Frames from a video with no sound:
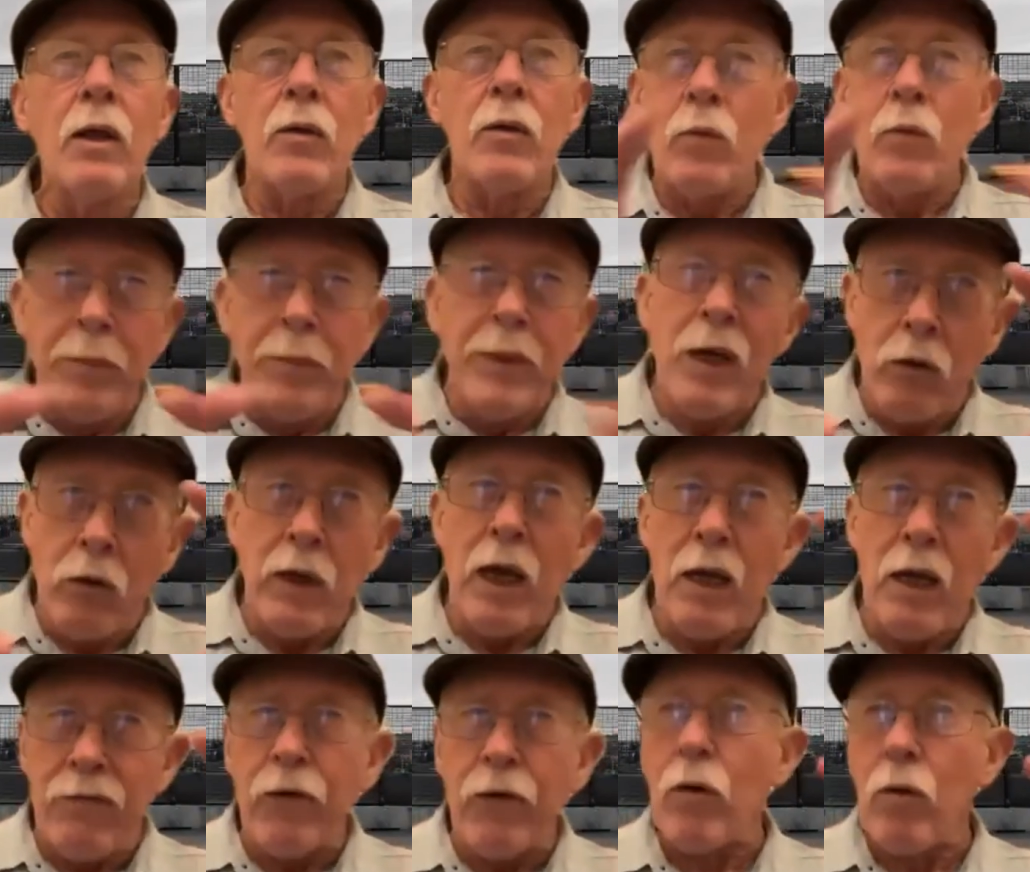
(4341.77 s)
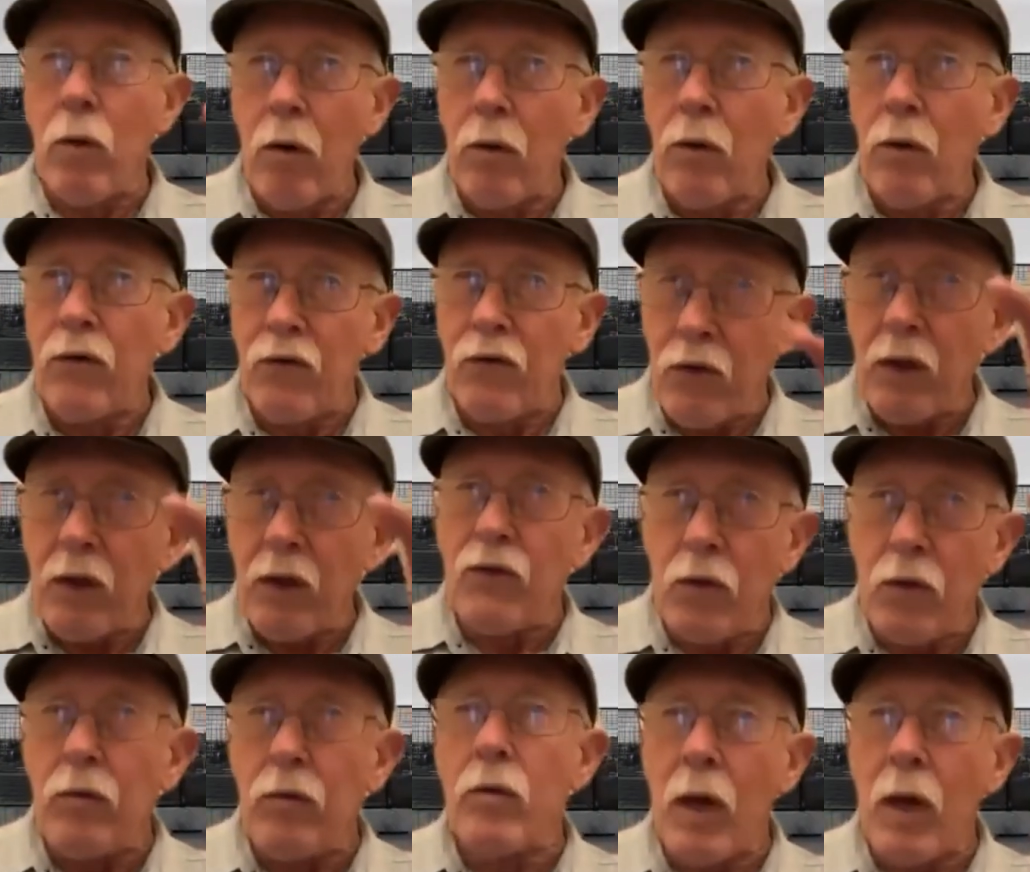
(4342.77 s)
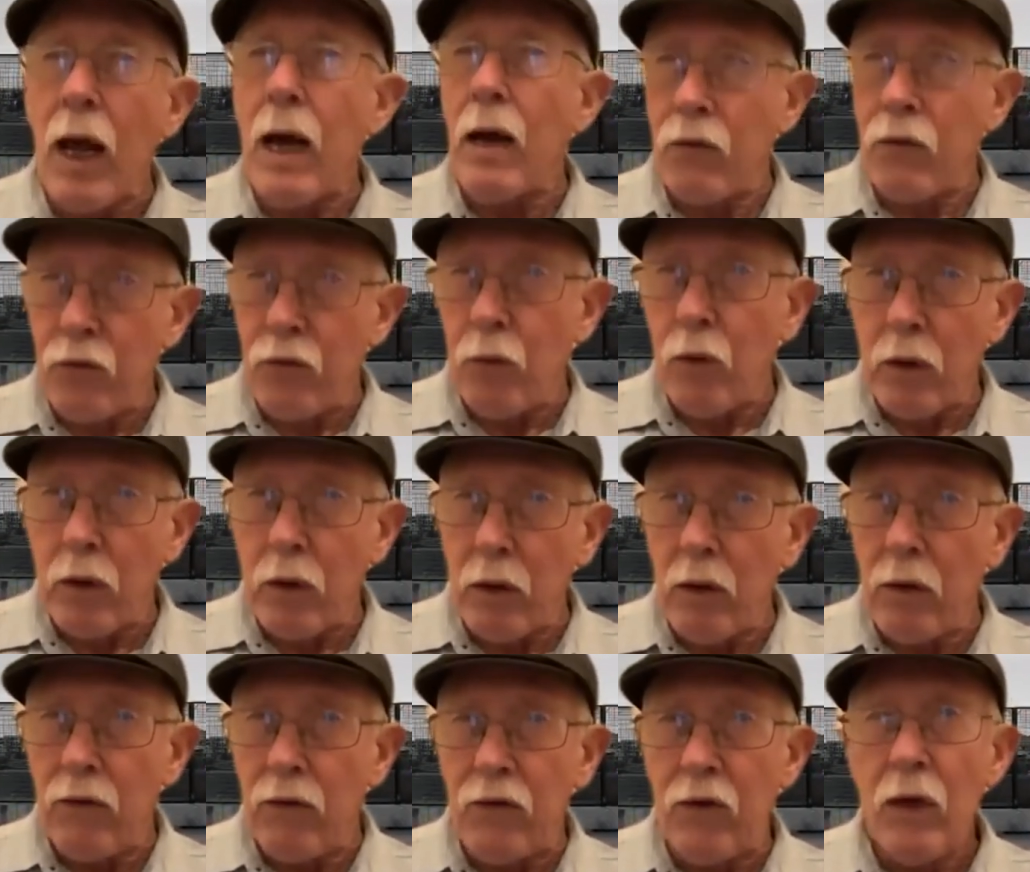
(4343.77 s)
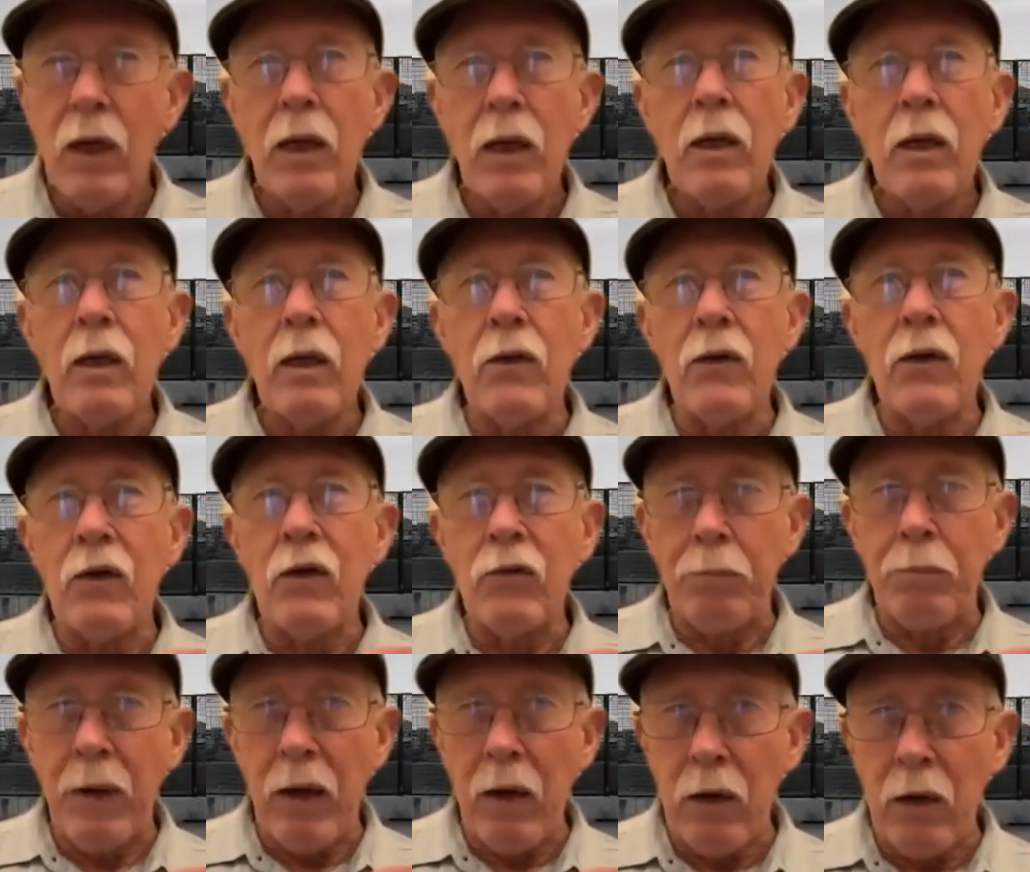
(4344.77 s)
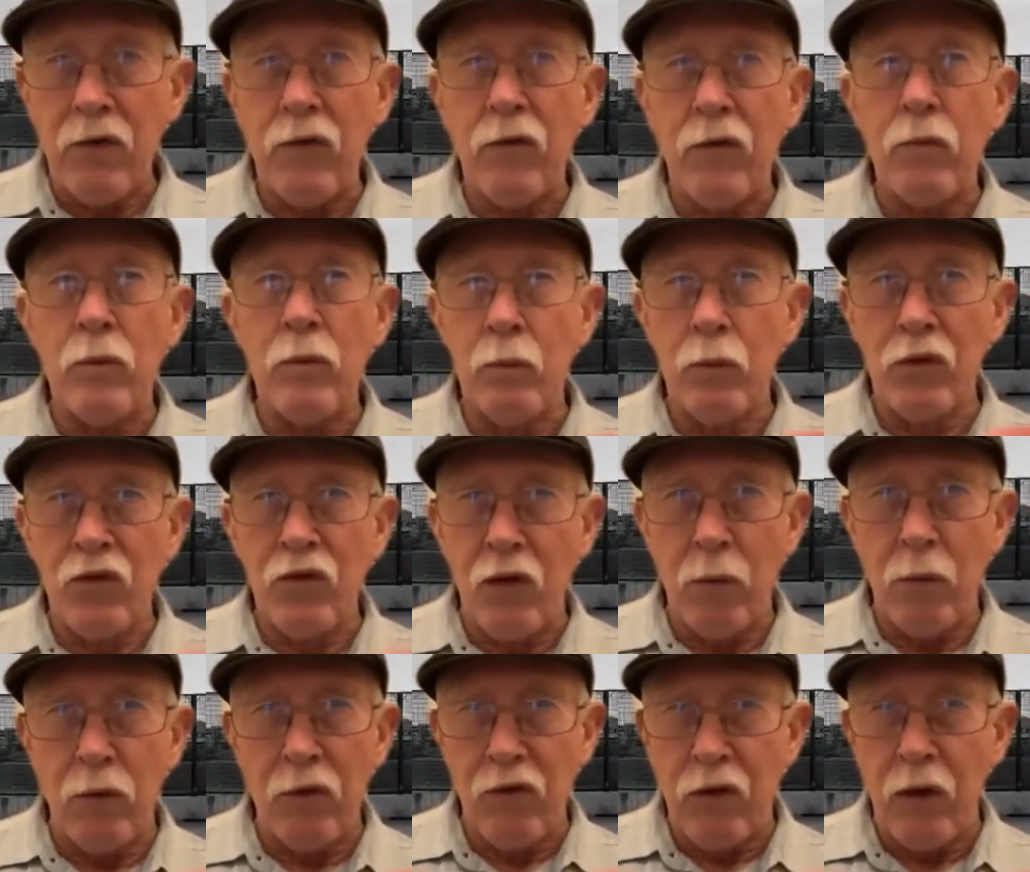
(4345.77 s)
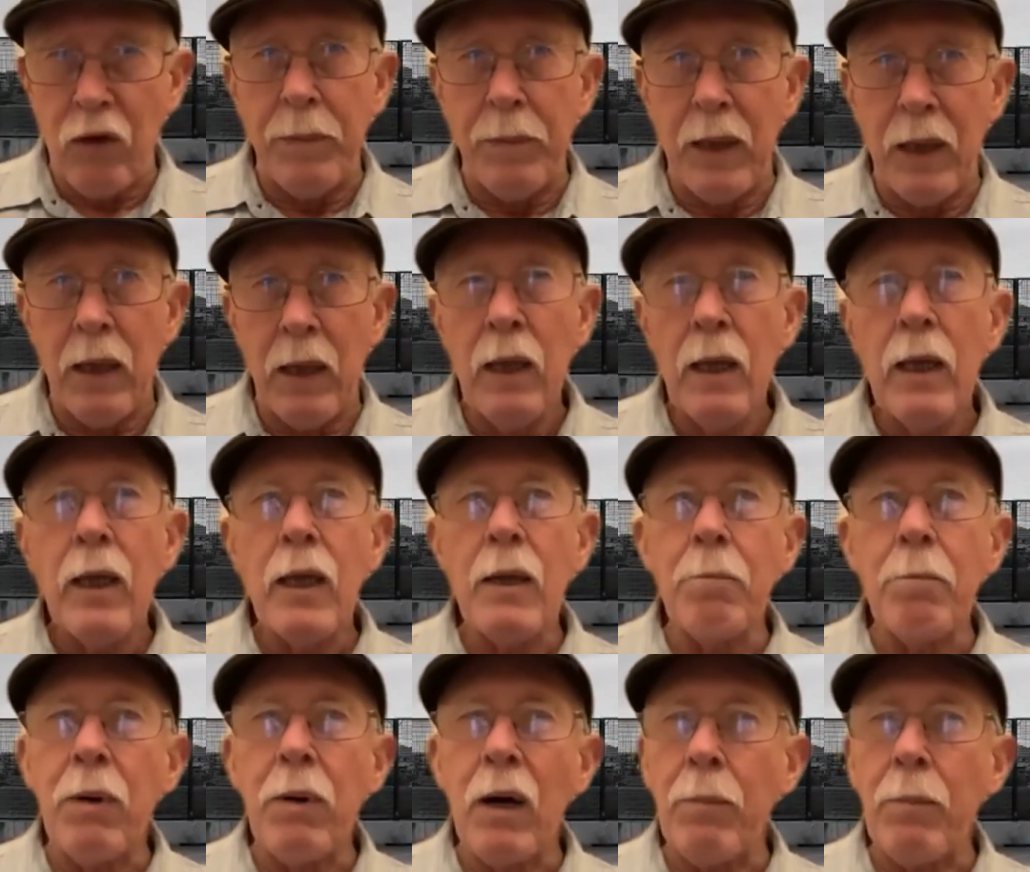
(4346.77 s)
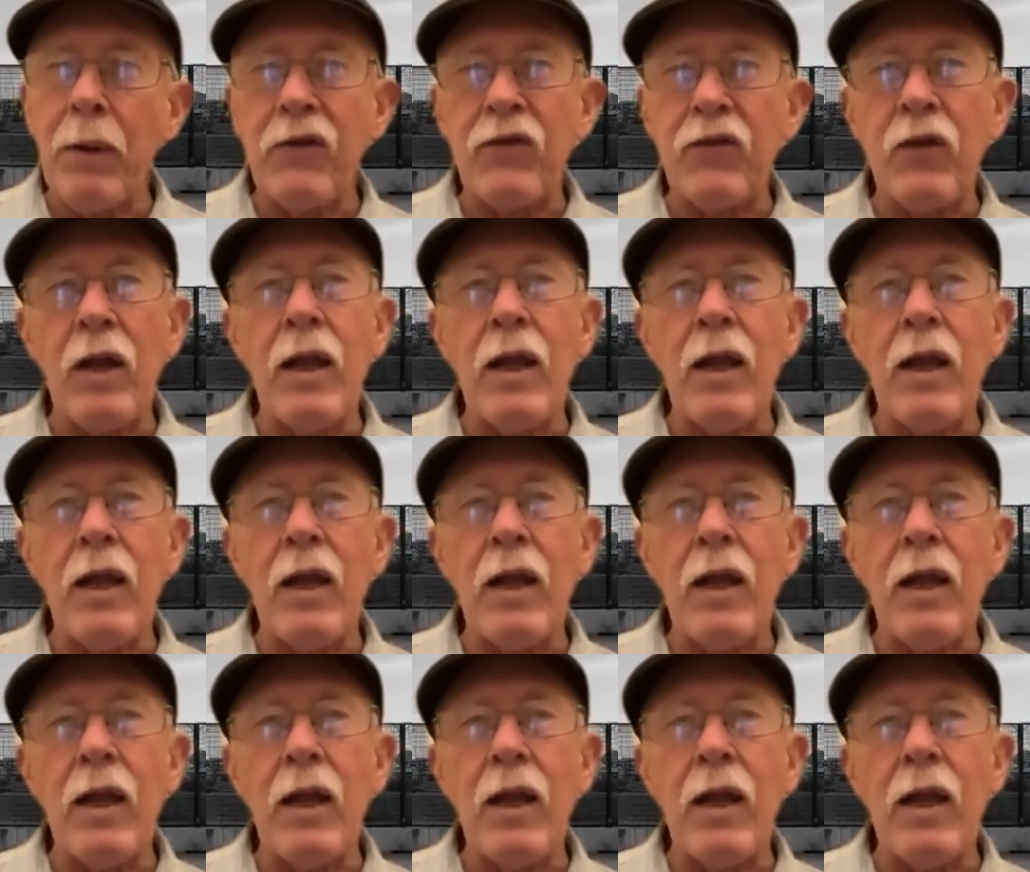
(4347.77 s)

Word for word: it would be okay for growers to continue to house workers in these barracks in which they were sleeping in bunk beds.